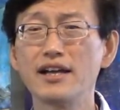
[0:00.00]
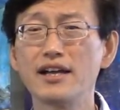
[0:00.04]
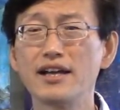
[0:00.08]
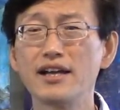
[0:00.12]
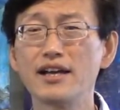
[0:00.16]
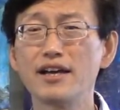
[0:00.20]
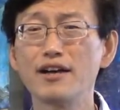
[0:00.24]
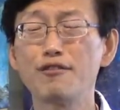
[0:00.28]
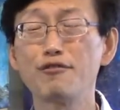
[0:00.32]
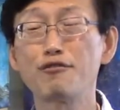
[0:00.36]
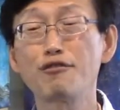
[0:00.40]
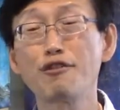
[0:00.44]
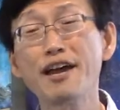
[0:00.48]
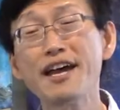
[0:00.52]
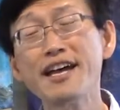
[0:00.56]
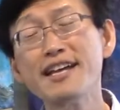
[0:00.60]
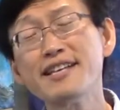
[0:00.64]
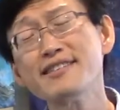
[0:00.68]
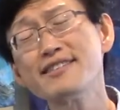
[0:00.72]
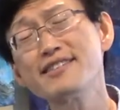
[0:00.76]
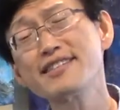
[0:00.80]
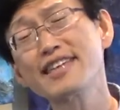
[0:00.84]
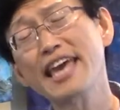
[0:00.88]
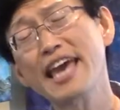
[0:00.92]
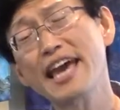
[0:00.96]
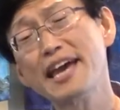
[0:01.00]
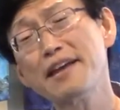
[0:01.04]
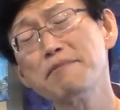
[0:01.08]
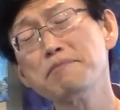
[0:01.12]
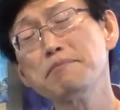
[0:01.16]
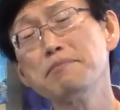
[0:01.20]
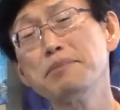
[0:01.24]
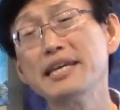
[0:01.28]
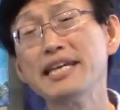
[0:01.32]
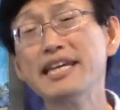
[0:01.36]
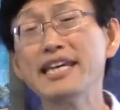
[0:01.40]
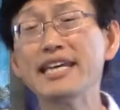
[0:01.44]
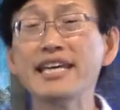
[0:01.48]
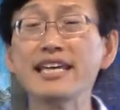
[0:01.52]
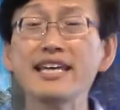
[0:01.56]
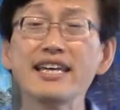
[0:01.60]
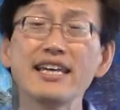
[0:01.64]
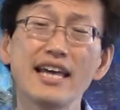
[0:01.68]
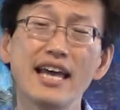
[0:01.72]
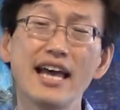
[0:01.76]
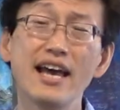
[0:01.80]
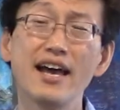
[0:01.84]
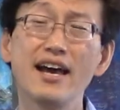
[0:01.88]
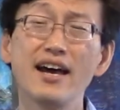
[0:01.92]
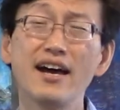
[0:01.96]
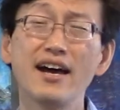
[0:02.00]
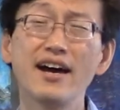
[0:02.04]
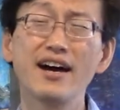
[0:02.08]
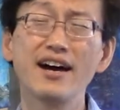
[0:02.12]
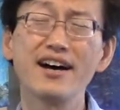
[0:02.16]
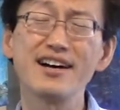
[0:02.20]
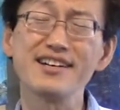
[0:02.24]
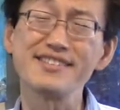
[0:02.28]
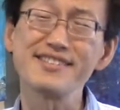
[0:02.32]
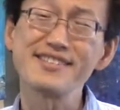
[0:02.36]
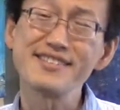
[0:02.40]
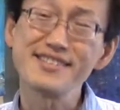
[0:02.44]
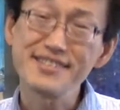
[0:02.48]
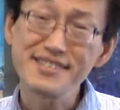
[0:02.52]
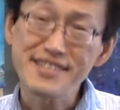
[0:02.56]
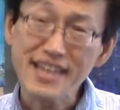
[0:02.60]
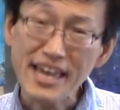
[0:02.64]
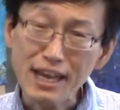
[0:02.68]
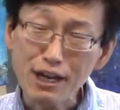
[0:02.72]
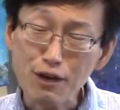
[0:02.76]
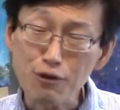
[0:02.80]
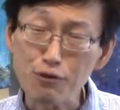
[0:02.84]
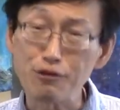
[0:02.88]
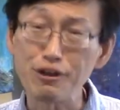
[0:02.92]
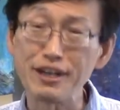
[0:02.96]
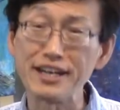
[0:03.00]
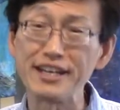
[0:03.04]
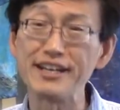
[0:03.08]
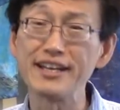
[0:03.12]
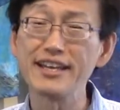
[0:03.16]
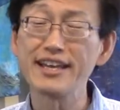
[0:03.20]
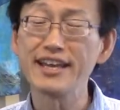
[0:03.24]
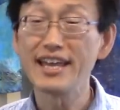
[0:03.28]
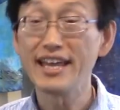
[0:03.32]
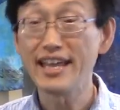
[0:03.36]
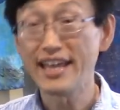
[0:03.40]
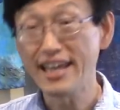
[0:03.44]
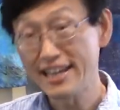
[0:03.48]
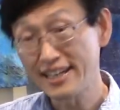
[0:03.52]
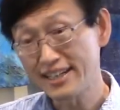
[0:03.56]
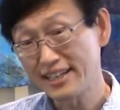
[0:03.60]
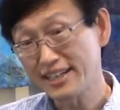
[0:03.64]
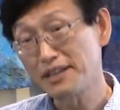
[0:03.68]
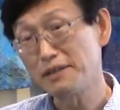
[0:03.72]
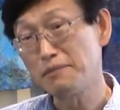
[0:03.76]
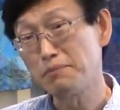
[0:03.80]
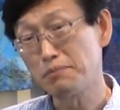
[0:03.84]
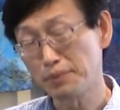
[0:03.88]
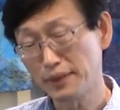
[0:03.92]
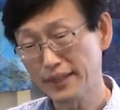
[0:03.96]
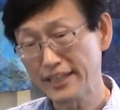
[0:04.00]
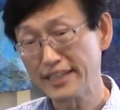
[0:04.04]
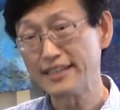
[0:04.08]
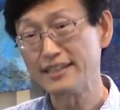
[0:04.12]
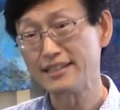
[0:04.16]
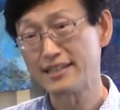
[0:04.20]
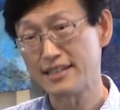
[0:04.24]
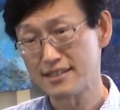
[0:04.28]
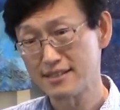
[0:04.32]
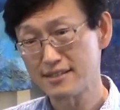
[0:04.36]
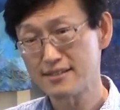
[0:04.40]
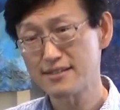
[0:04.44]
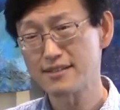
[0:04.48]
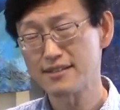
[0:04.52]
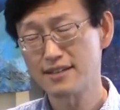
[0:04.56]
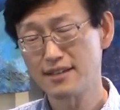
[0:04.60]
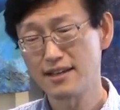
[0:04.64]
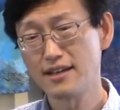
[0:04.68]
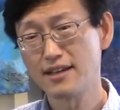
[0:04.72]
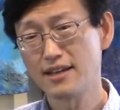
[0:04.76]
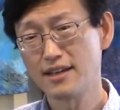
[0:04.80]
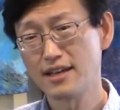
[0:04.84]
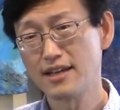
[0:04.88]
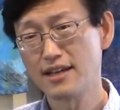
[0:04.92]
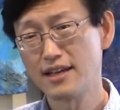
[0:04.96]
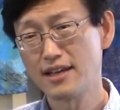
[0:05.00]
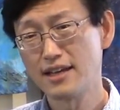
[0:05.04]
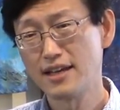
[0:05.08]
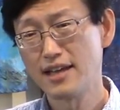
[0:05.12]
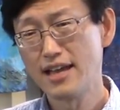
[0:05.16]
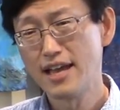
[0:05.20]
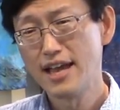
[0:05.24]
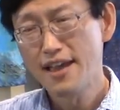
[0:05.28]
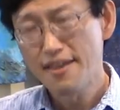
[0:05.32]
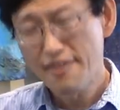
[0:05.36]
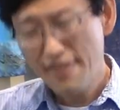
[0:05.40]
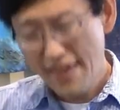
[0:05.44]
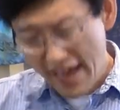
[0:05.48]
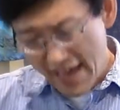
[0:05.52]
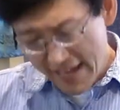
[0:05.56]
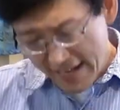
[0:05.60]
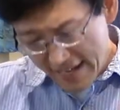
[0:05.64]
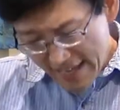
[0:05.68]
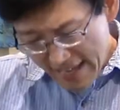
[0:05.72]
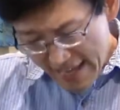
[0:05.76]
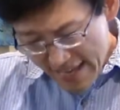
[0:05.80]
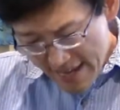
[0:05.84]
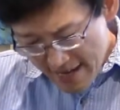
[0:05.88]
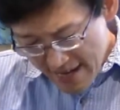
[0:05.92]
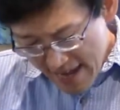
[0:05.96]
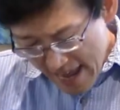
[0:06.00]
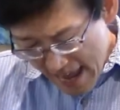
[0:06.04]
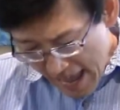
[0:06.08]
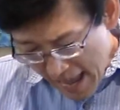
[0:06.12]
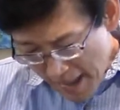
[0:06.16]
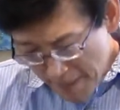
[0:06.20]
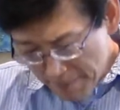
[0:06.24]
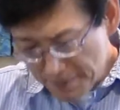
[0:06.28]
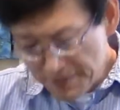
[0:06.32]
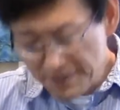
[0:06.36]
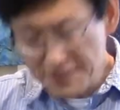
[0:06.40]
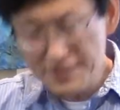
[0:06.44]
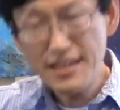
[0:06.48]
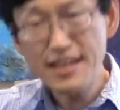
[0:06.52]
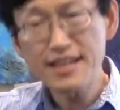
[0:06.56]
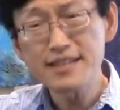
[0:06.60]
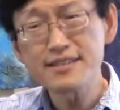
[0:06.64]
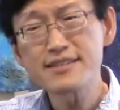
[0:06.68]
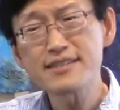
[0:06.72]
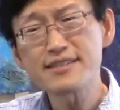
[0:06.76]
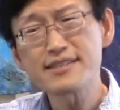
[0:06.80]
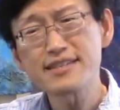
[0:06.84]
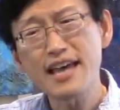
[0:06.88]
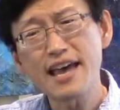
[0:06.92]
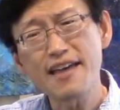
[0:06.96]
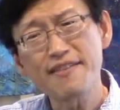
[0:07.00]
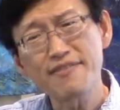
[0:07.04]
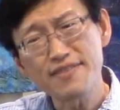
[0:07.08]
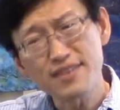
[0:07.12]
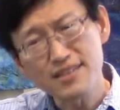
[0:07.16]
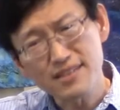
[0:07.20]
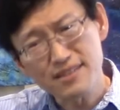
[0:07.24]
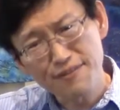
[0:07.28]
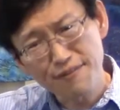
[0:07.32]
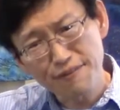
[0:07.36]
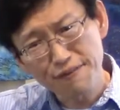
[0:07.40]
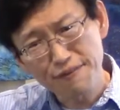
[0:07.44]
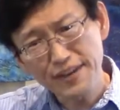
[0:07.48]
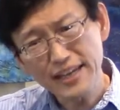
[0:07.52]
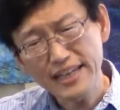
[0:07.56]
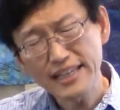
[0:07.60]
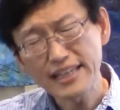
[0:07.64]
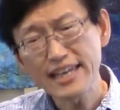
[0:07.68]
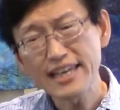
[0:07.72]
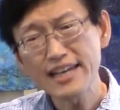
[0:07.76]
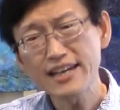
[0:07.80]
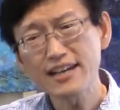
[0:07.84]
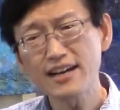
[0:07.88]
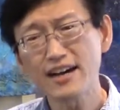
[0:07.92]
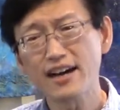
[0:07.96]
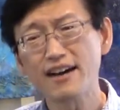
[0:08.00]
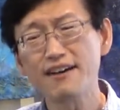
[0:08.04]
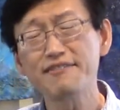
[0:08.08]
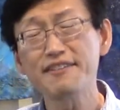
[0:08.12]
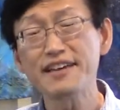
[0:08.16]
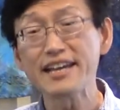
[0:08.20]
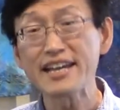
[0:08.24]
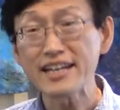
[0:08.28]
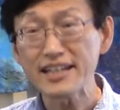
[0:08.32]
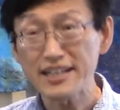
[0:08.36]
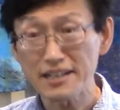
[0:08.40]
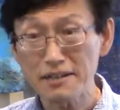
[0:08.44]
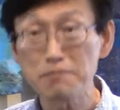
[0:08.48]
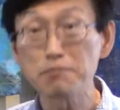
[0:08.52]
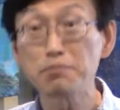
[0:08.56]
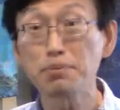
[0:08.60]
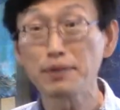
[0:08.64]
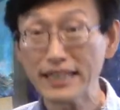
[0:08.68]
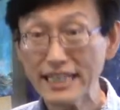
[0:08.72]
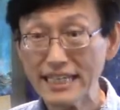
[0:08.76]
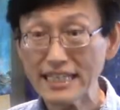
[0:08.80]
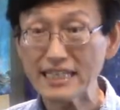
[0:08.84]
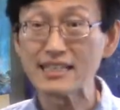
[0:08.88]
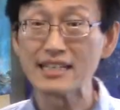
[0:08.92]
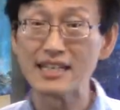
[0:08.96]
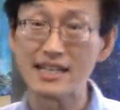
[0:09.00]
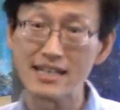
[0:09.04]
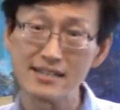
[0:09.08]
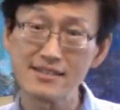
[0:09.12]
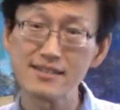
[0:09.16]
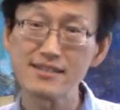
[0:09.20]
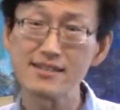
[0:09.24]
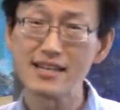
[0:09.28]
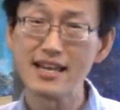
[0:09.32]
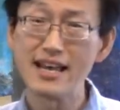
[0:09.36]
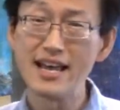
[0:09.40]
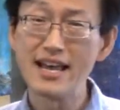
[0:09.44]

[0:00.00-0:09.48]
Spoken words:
friends, can be a sacred incompleteness. That in absence and this feeling of incompleteness,